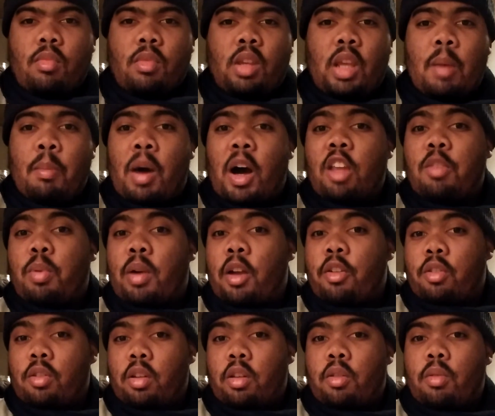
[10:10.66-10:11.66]
and Mod
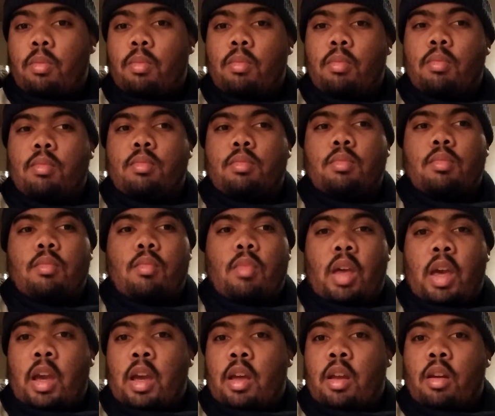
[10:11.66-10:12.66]
Podge glue,
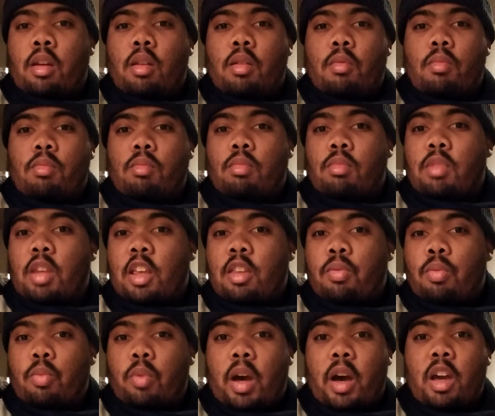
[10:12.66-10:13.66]
and
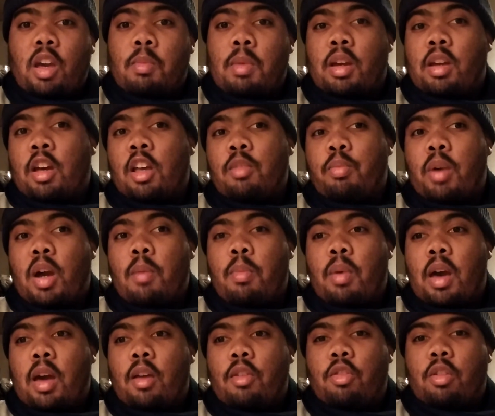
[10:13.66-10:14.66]
that's how you make an ace pride
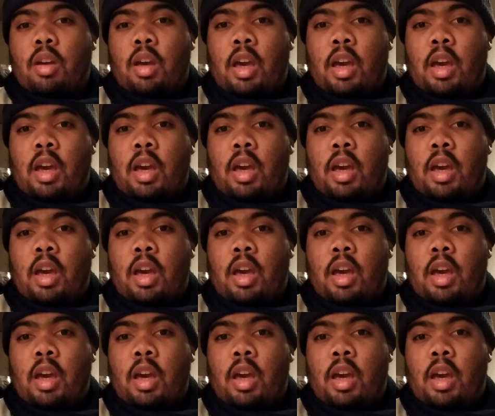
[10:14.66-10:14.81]
patch.